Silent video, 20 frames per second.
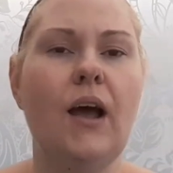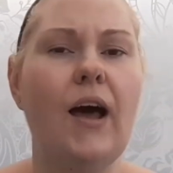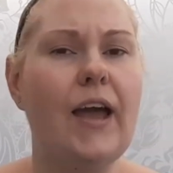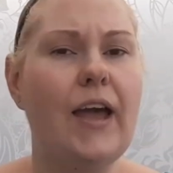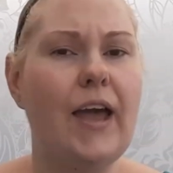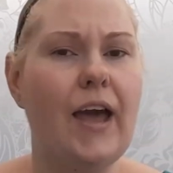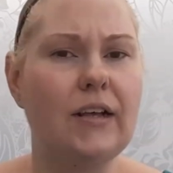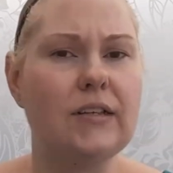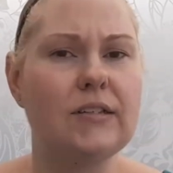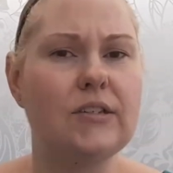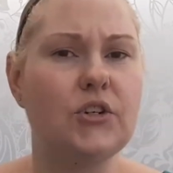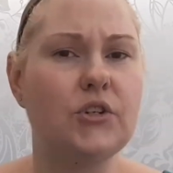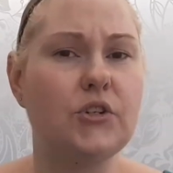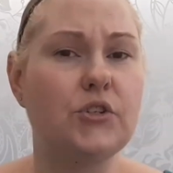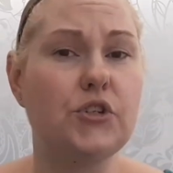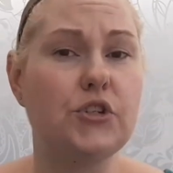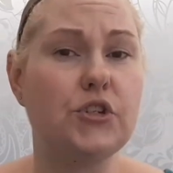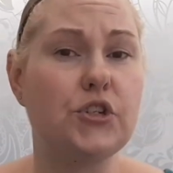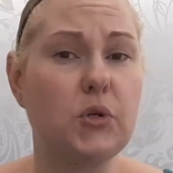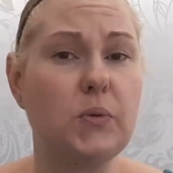I asked
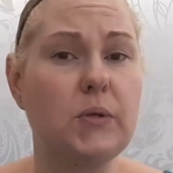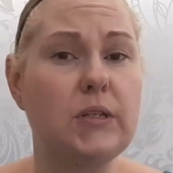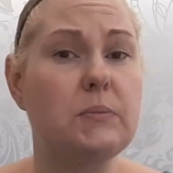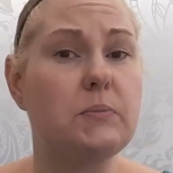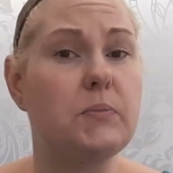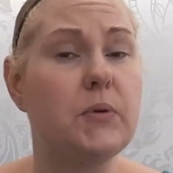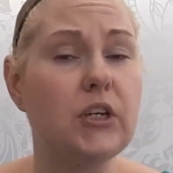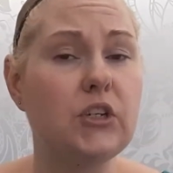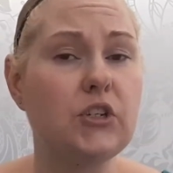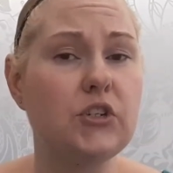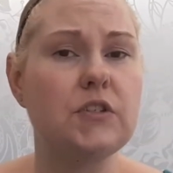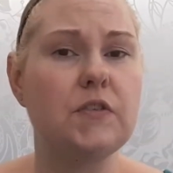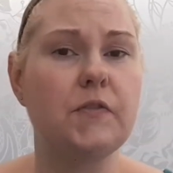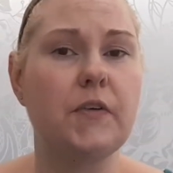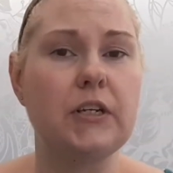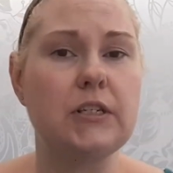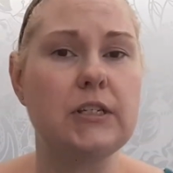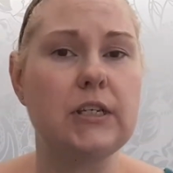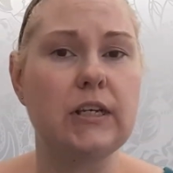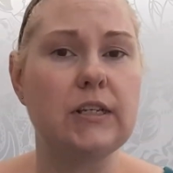her to show me some pictures
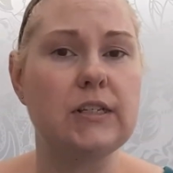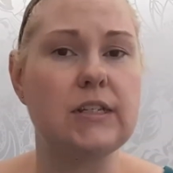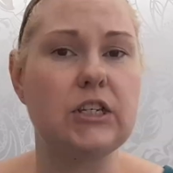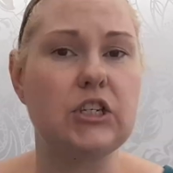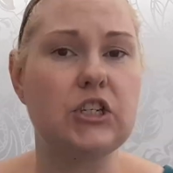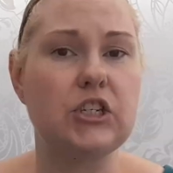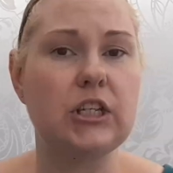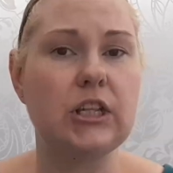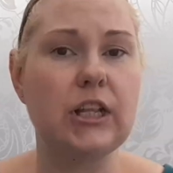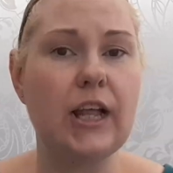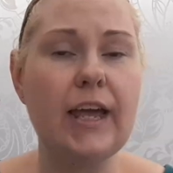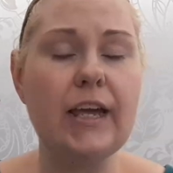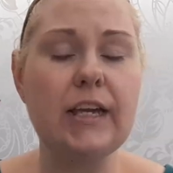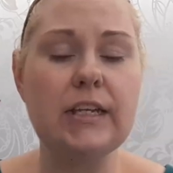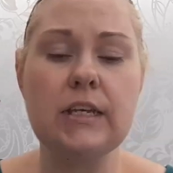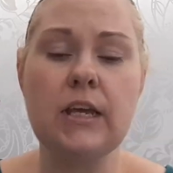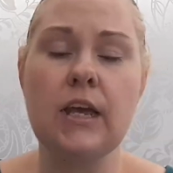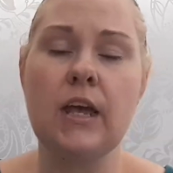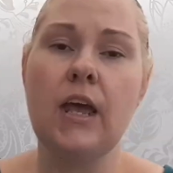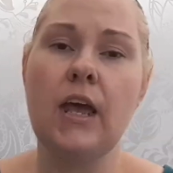of hairstyles that she
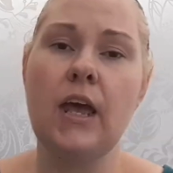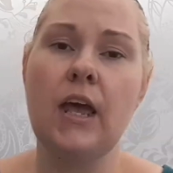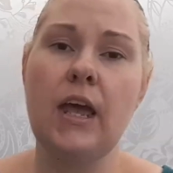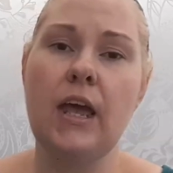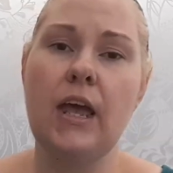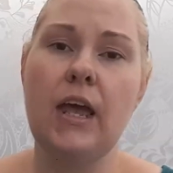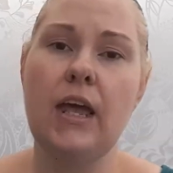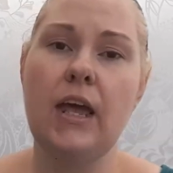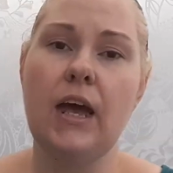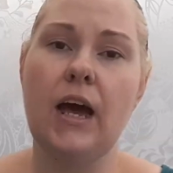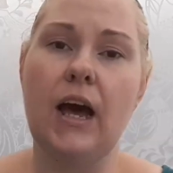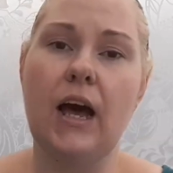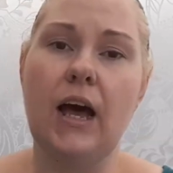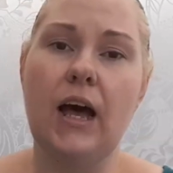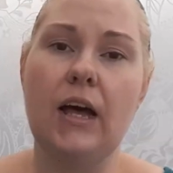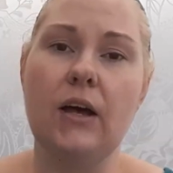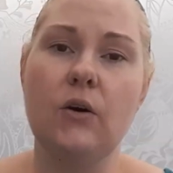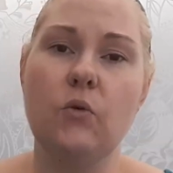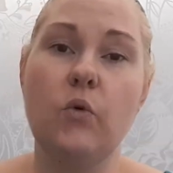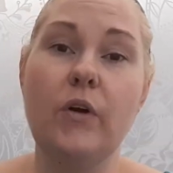liked.
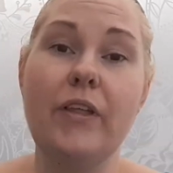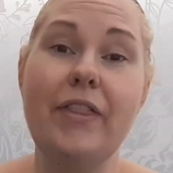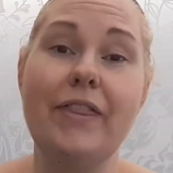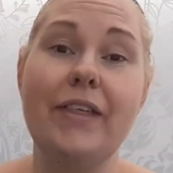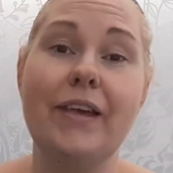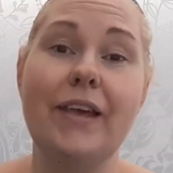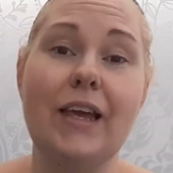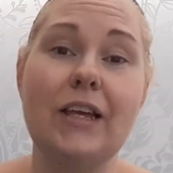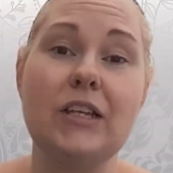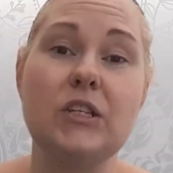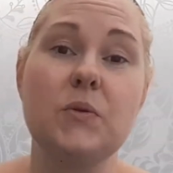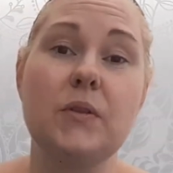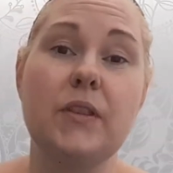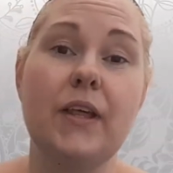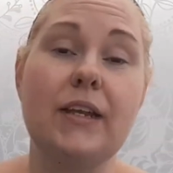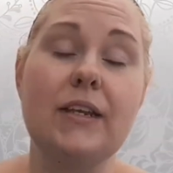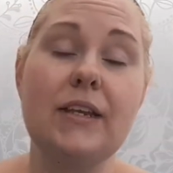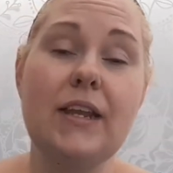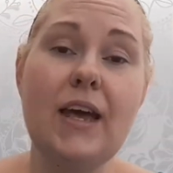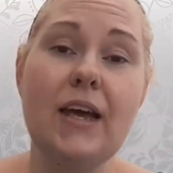With the case
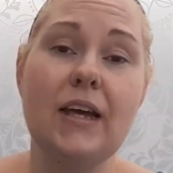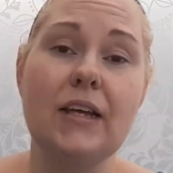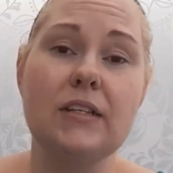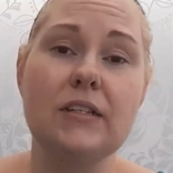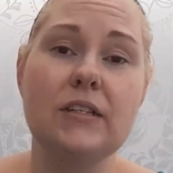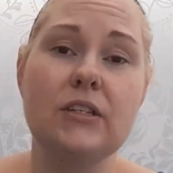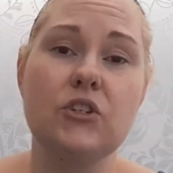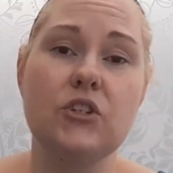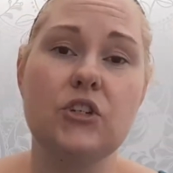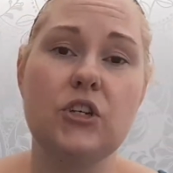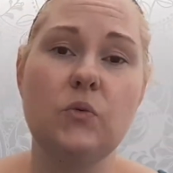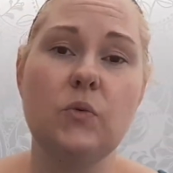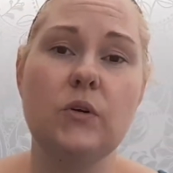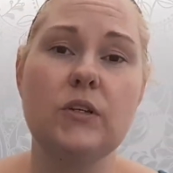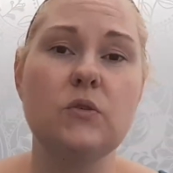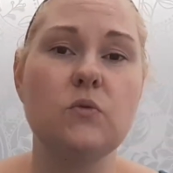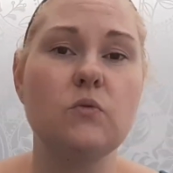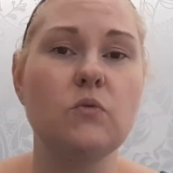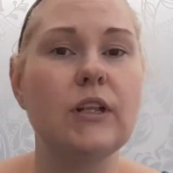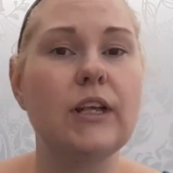with Ines, she
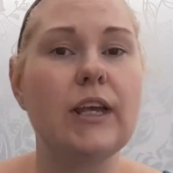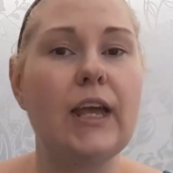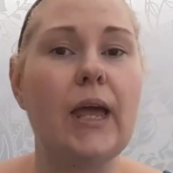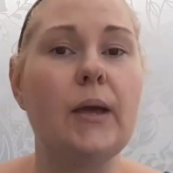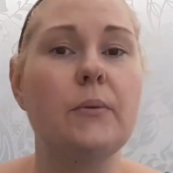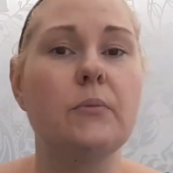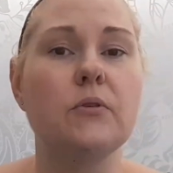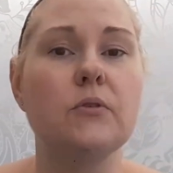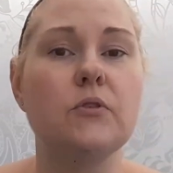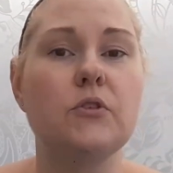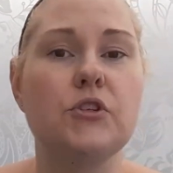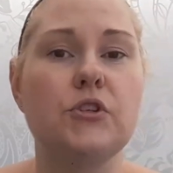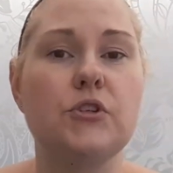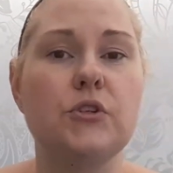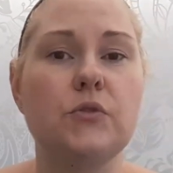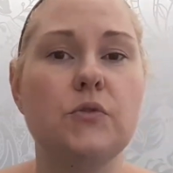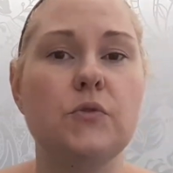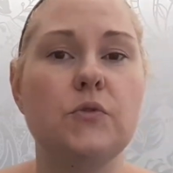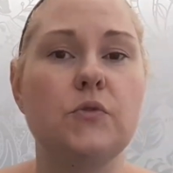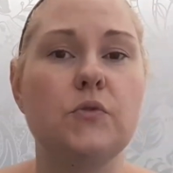wasn't really able
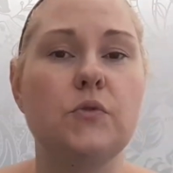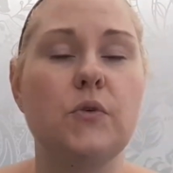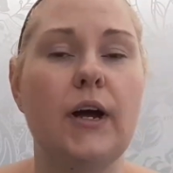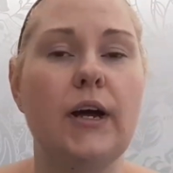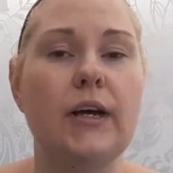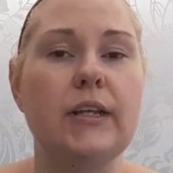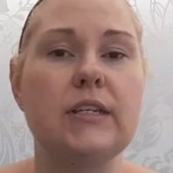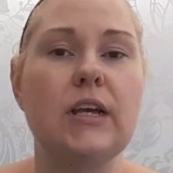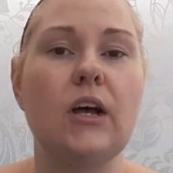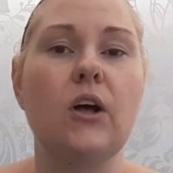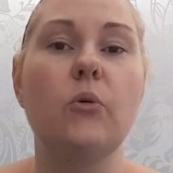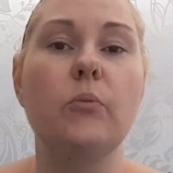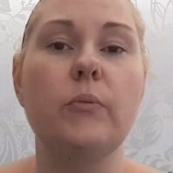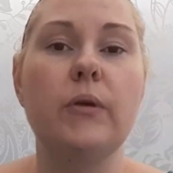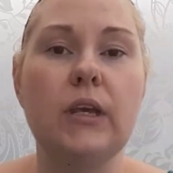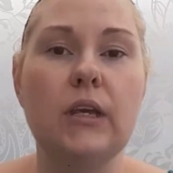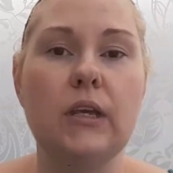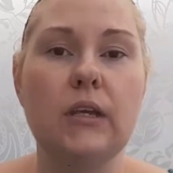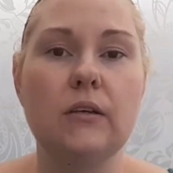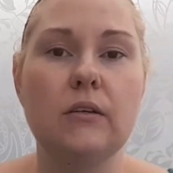to tell
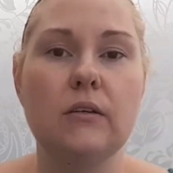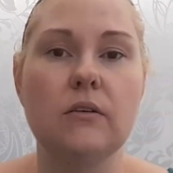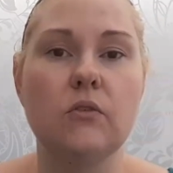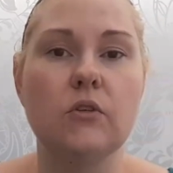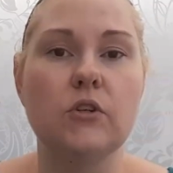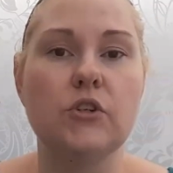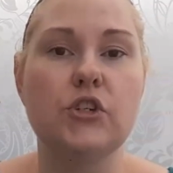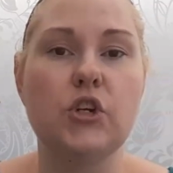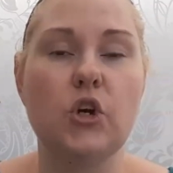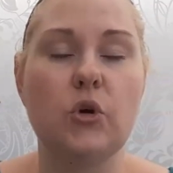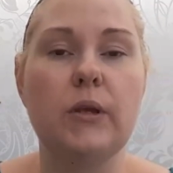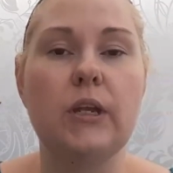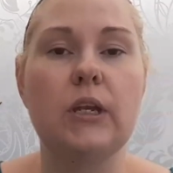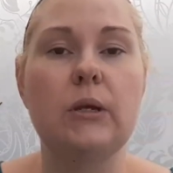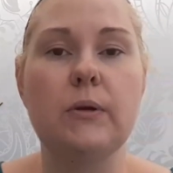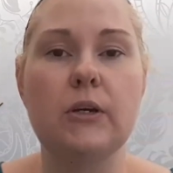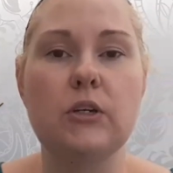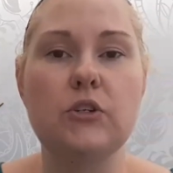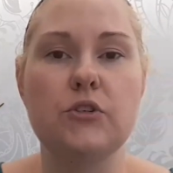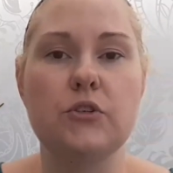me or show me
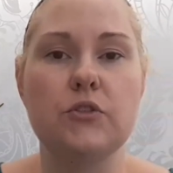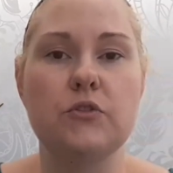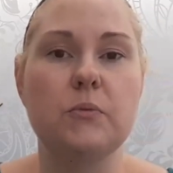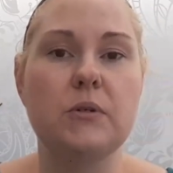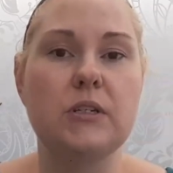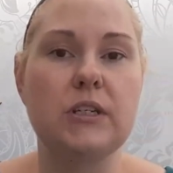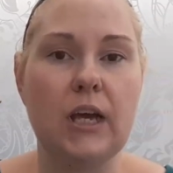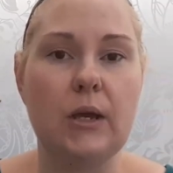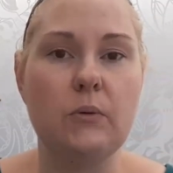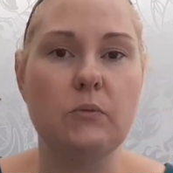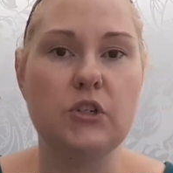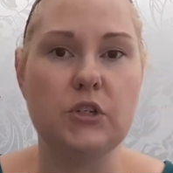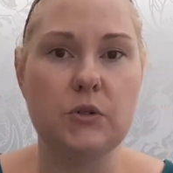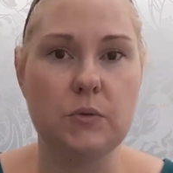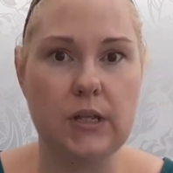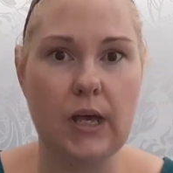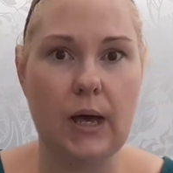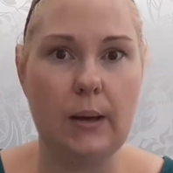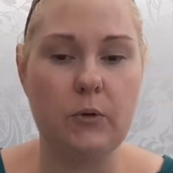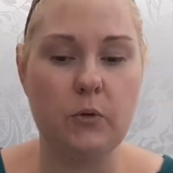any pictures from a time when
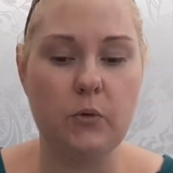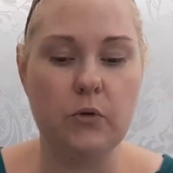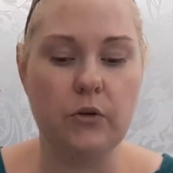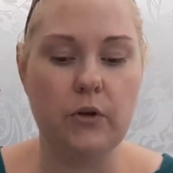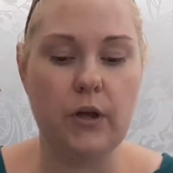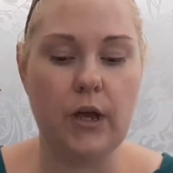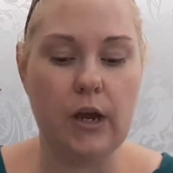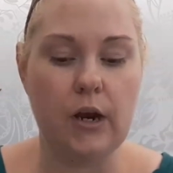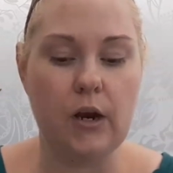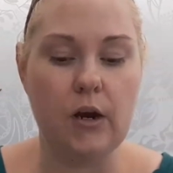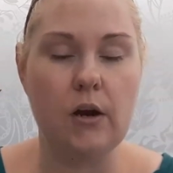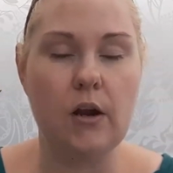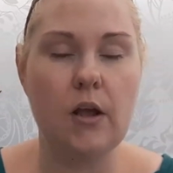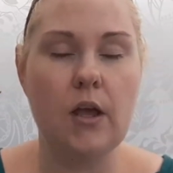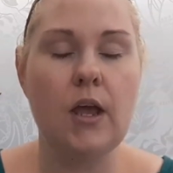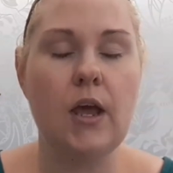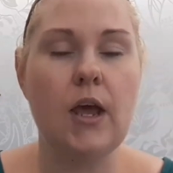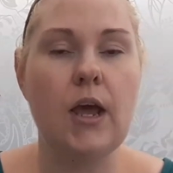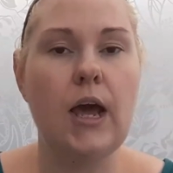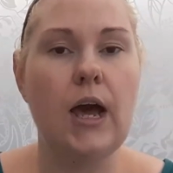she was happy with her
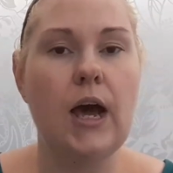hair.